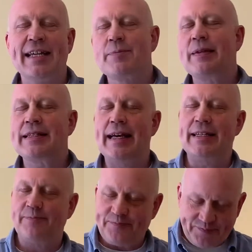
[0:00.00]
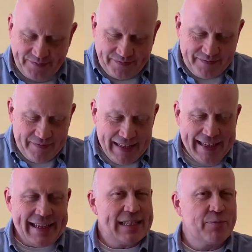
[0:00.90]
it has to be said,
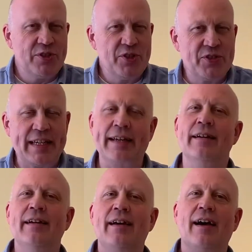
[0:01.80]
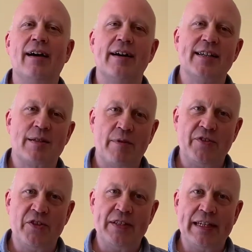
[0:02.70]
he is producing some
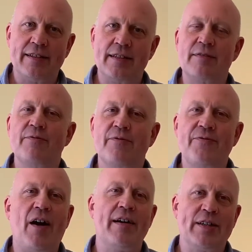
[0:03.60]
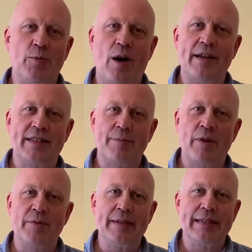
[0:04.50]
of New Zealand's finest wines at the
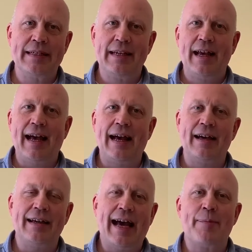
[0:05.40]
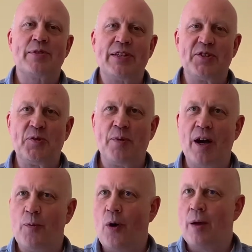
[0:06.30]
moment. Absolutely
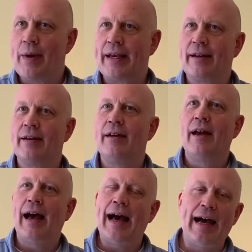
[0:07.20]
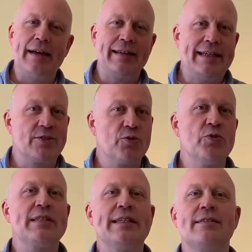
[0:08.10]
superb winemaker, and he
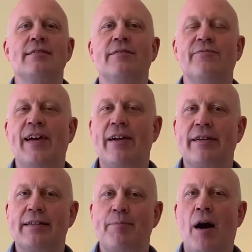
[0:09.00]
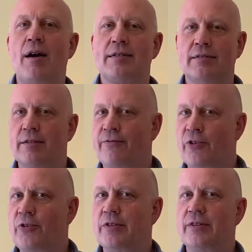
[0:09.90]
sources various parcels of
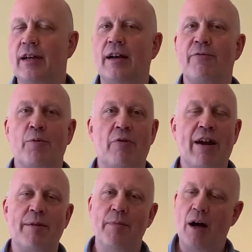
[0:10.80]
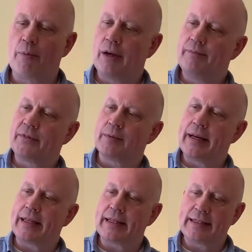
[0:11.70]
fruit from around Marlborough to
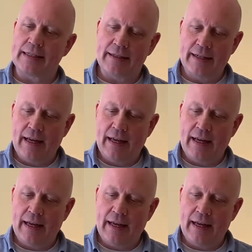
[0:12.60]
make this.